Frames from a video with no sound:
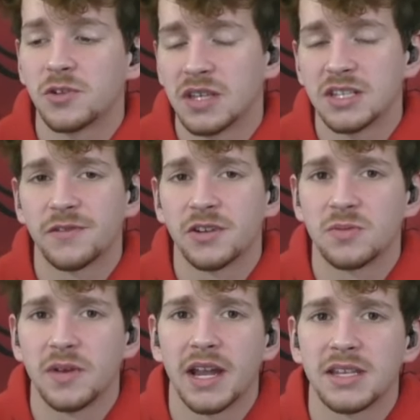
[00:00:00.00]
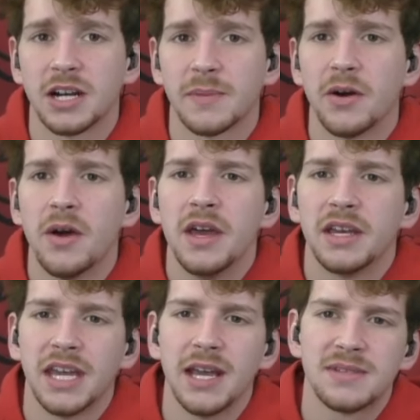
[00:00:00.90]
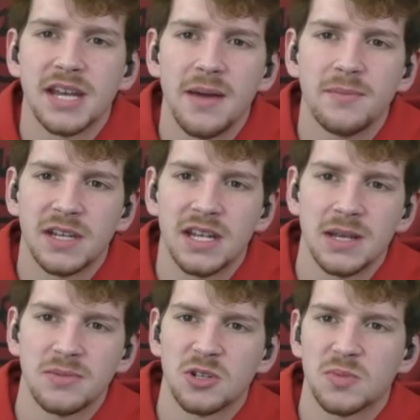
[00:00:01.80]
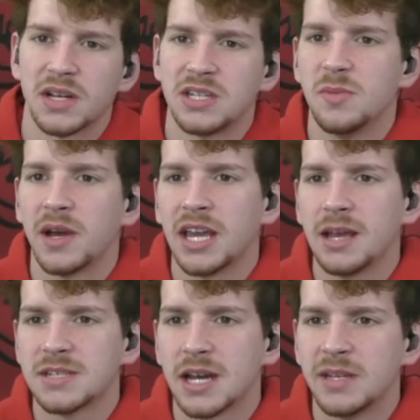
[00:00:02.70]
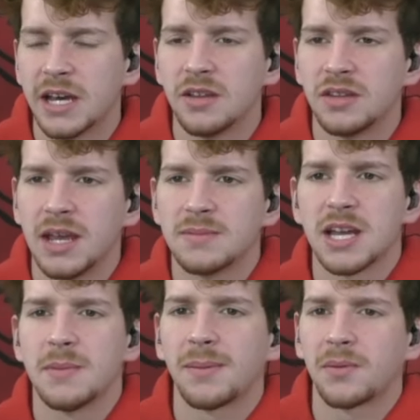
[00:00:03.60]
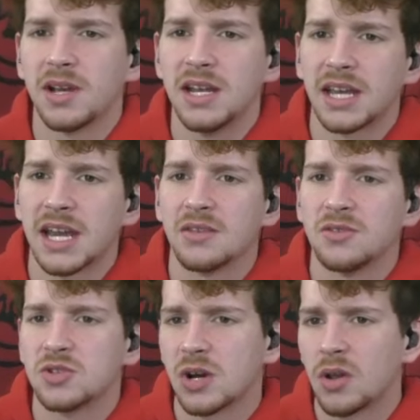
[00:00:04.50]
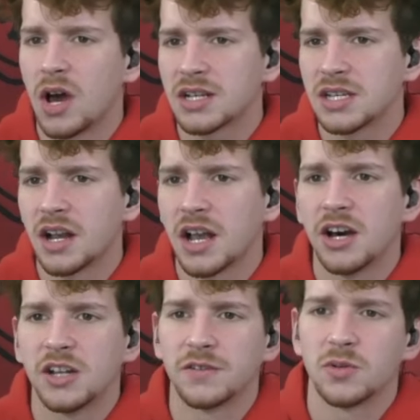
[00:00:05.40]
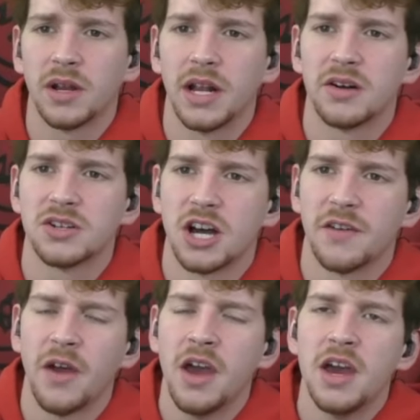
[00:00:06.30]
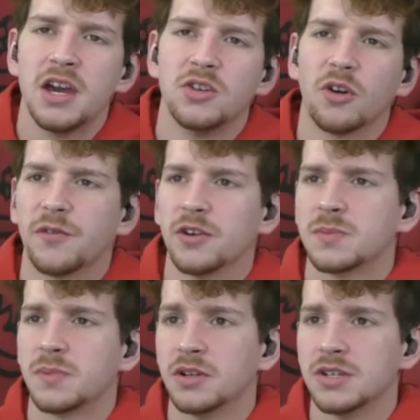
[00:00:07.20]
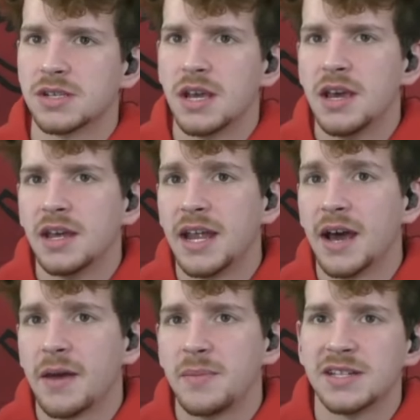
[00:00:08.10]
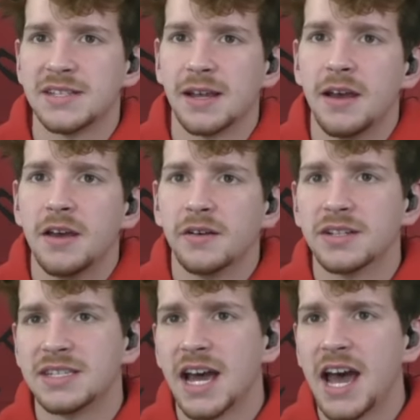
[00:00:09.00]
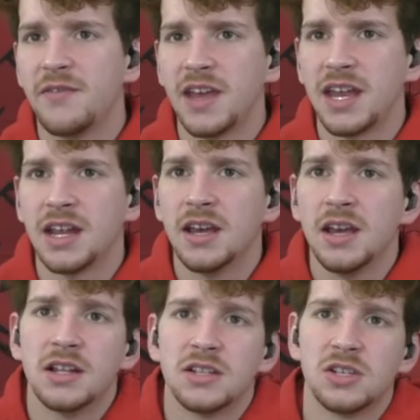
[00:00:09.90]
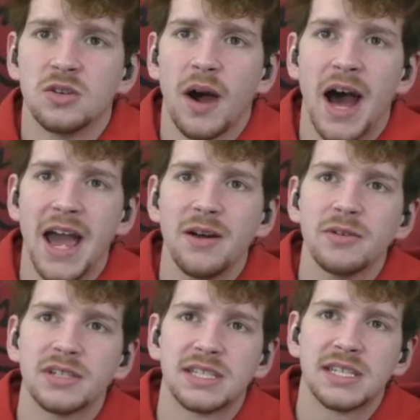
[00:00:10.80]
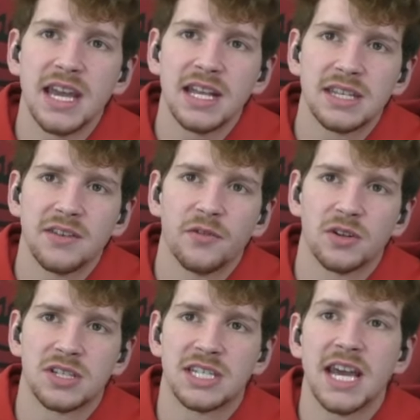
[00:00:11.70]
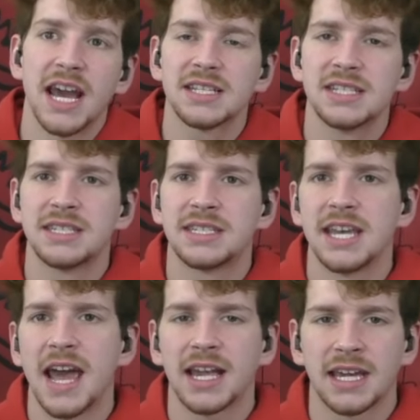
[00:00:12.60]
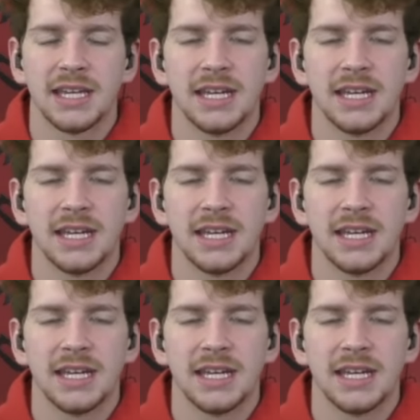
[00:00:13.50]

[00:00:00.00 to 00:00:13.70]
things first, we got to talk about Game Time. Today's episode is brought to you by Game Time. Download the Game Time app, create an account, and use code LOCKEDONCollege for $20 off your first purchase. Now, that being said, let's dive in to Iowa State versus Texas Tech